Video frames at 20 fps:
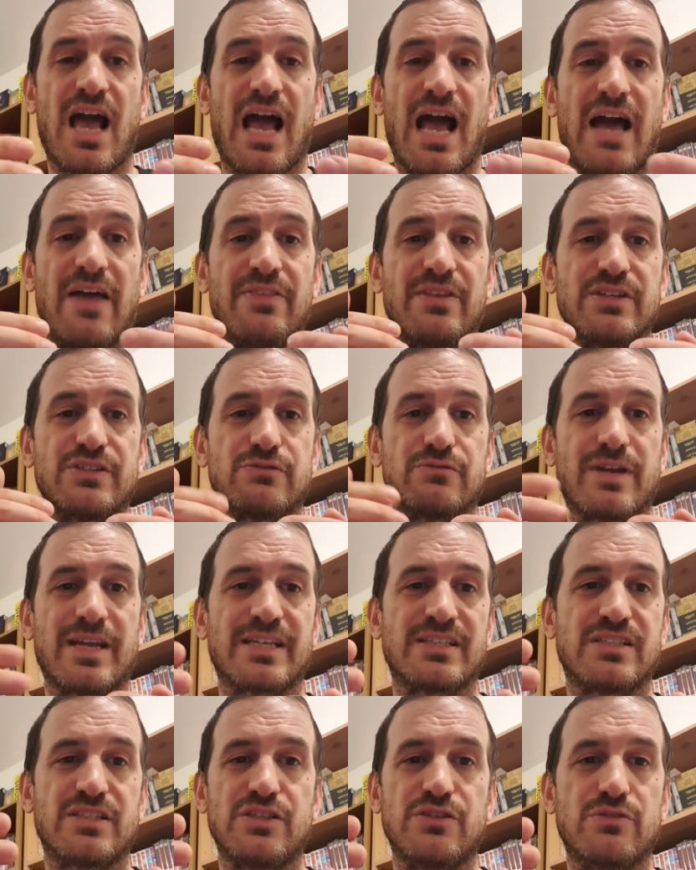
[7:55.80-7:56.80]
and they're
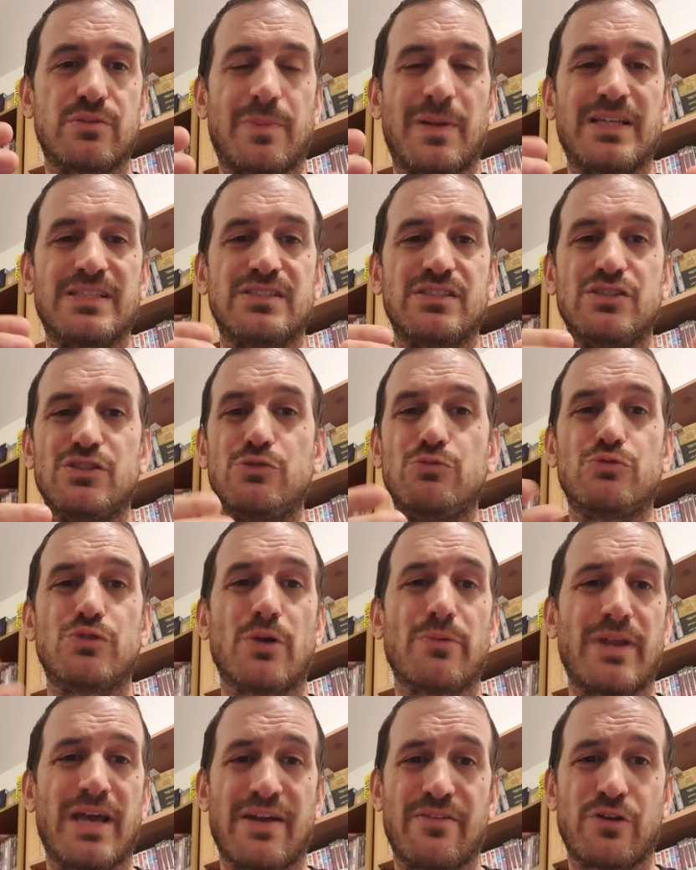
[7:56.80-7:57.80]
directing you to places you
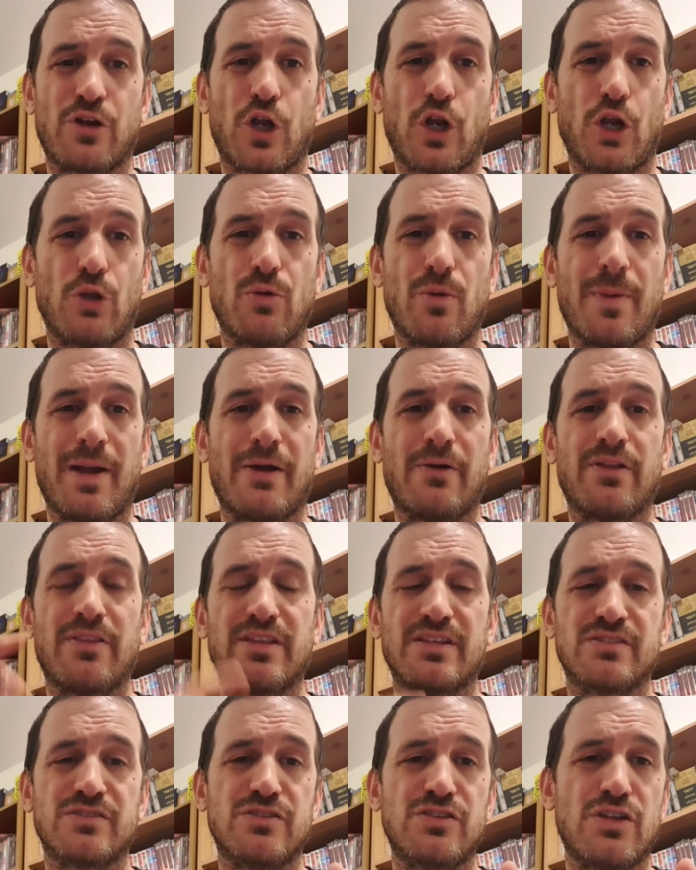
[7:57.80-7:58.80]
don't have a clue about.
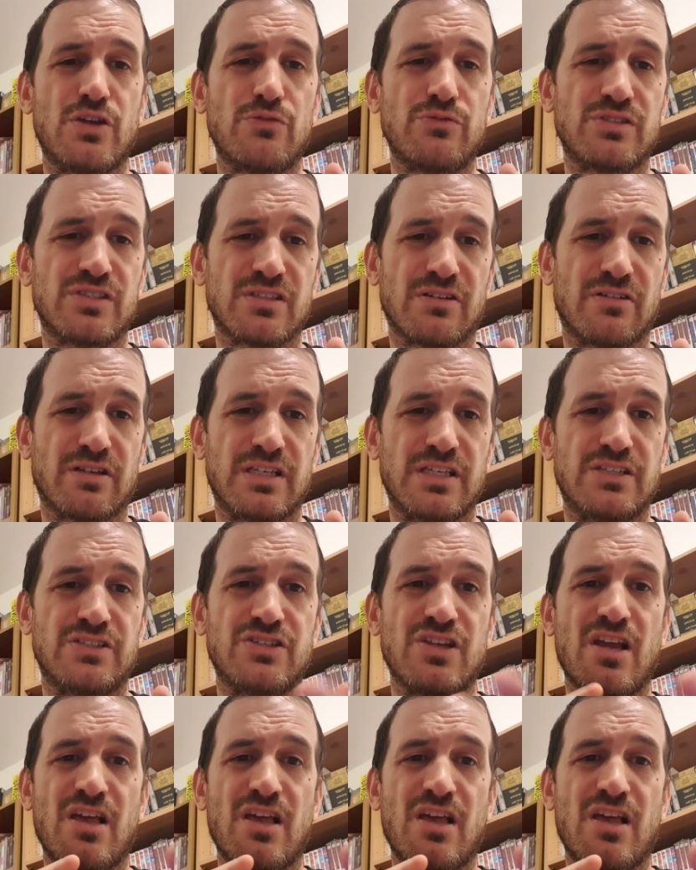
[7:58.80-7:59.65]
There's no signage,